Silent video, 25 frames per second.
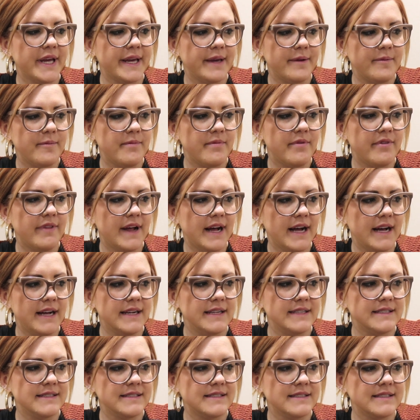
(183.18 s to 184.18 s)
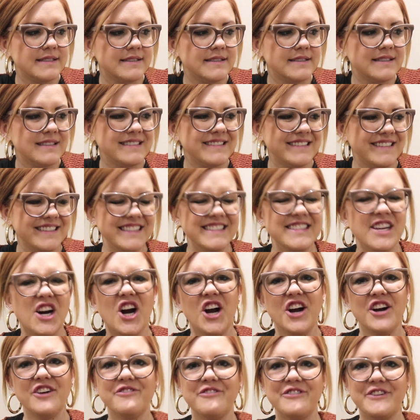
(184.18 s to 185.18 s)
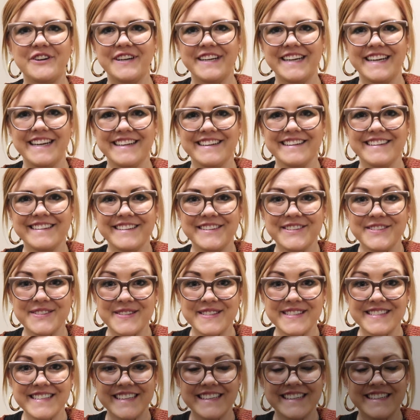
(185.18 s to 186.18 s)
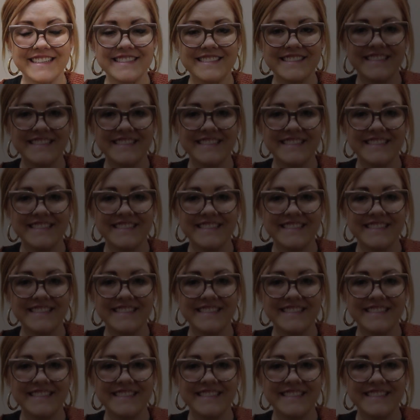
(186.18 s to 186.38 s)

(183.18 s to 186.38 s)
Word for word: him that it's hard for a kid who's sick